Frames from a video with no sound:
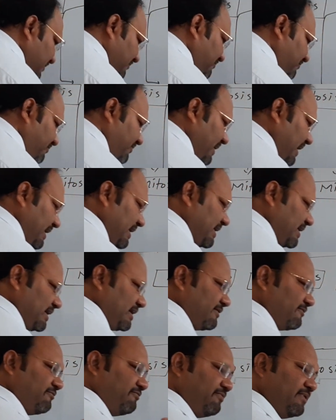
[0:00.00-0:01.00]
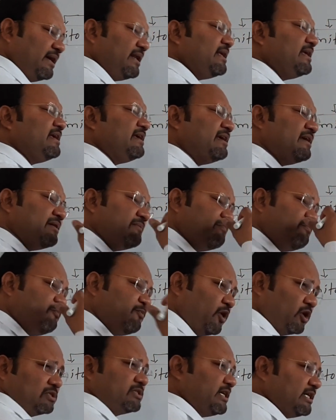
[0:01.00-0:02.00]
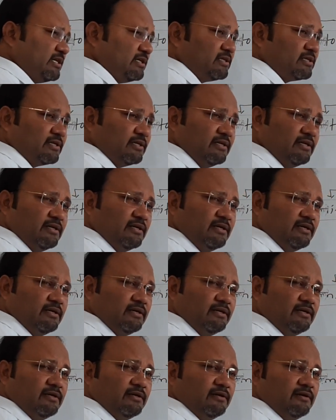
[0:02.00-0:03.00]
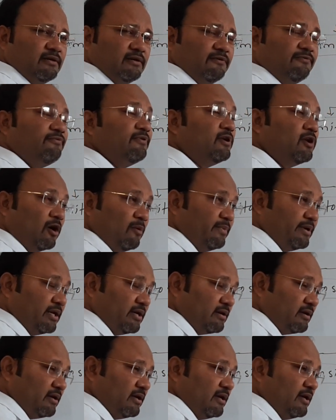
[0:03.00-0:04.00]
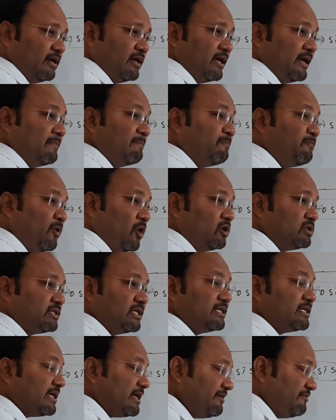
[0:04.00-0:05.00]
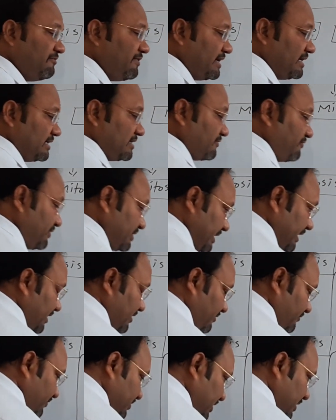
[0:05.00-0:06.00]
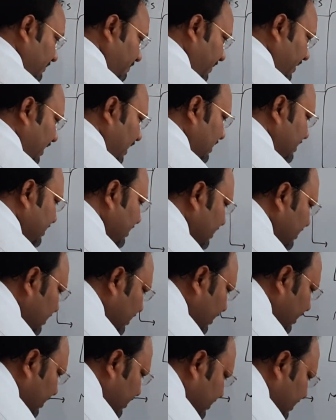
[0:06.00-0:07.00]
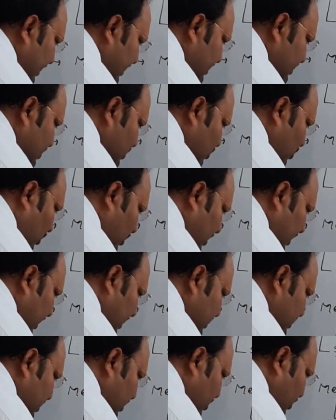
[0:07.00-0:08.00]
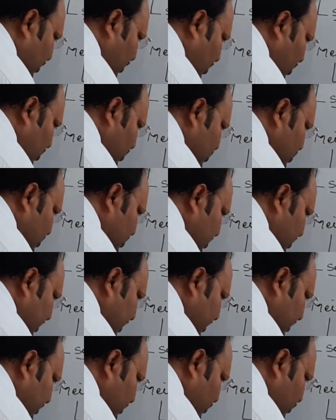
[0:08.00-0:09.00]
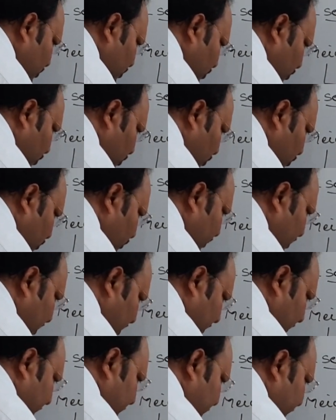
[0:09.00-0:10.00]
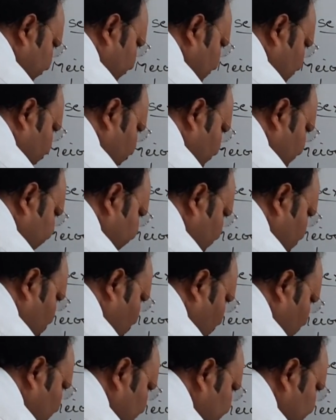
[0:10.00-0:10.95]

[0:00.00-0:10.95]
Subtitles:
a very, very important phenomenon, important event within pectine, that is called as crossing over. What do we call